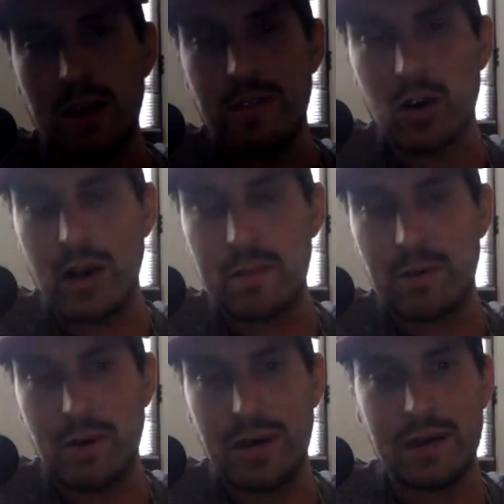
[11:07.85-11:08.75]
have a great
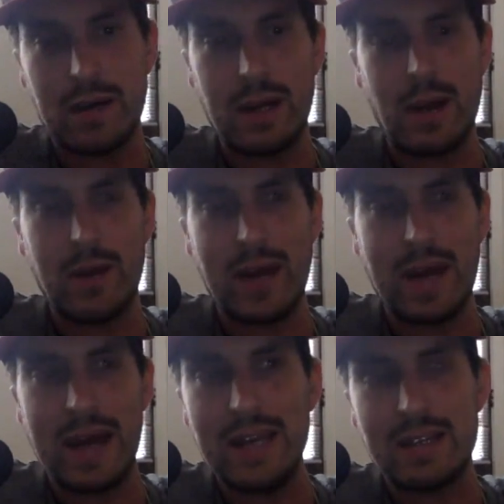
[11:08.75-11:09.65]
point, and I would
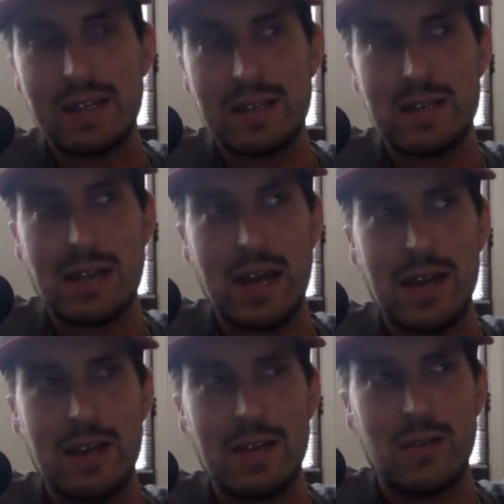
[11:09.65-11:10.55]
hate to
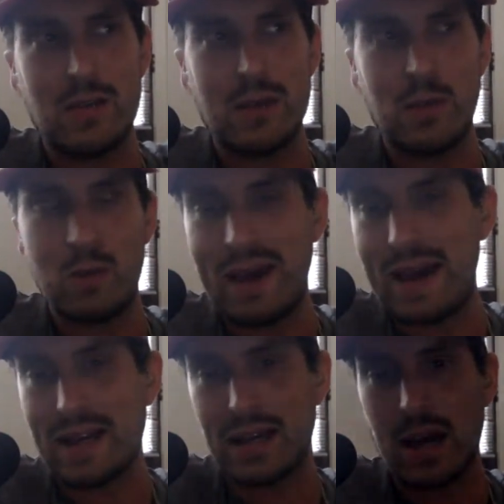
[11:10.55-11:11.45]
send Red Bull
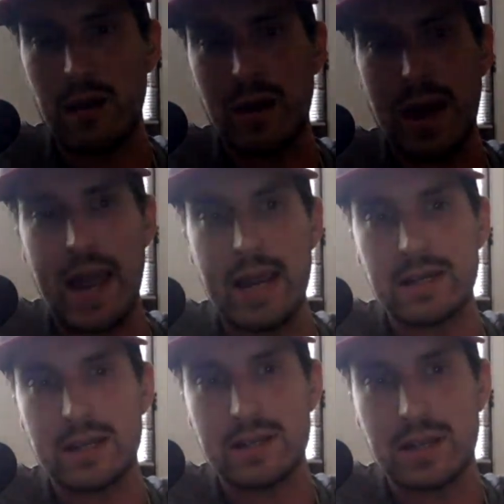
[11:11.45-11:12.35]
packing. I would
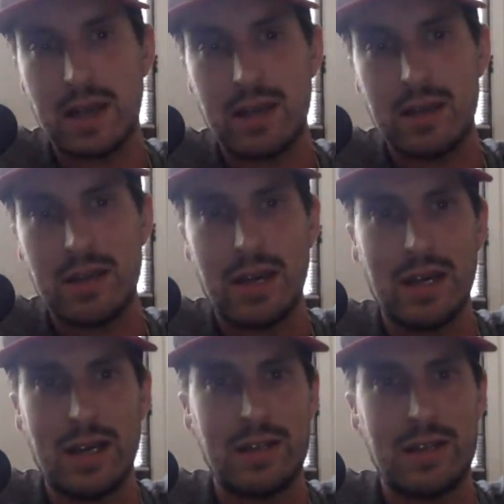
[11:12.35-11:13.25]
hate to send
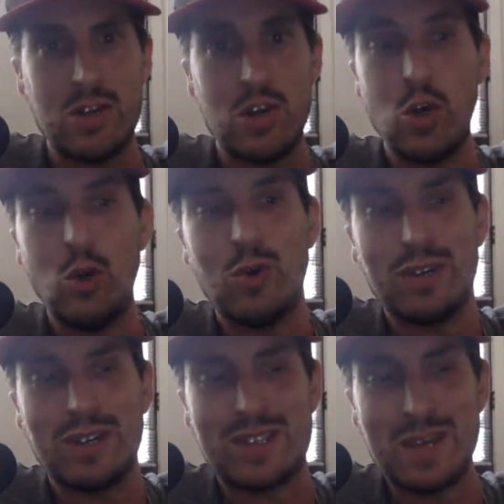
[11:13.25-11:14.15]
the
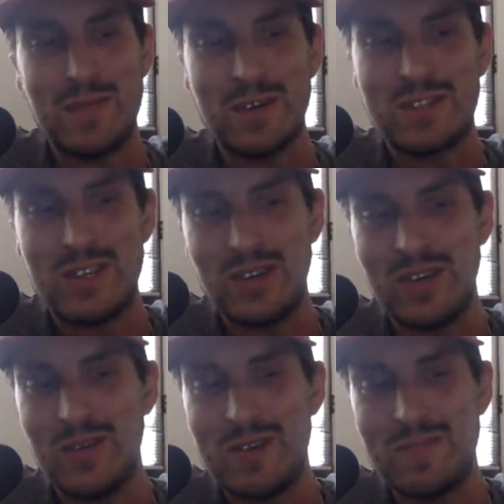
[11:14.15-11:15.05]
new Timbers too
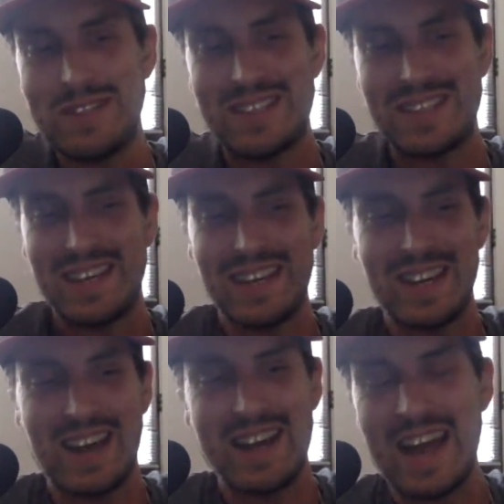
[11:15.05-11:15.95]
that we've been
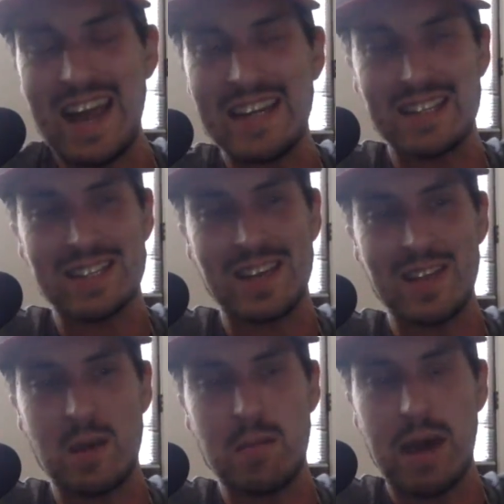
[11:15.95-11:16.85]
seeing. I'd hate to
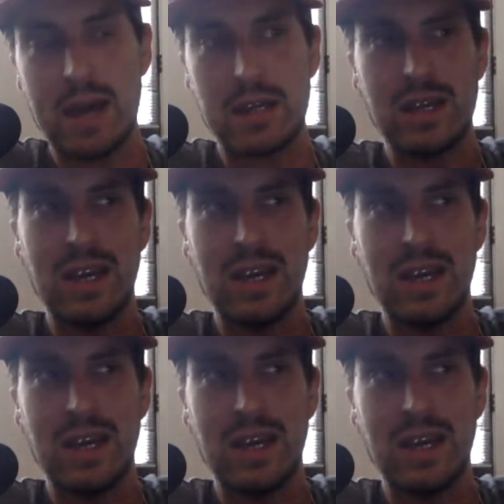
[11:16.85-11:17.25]
send them packing.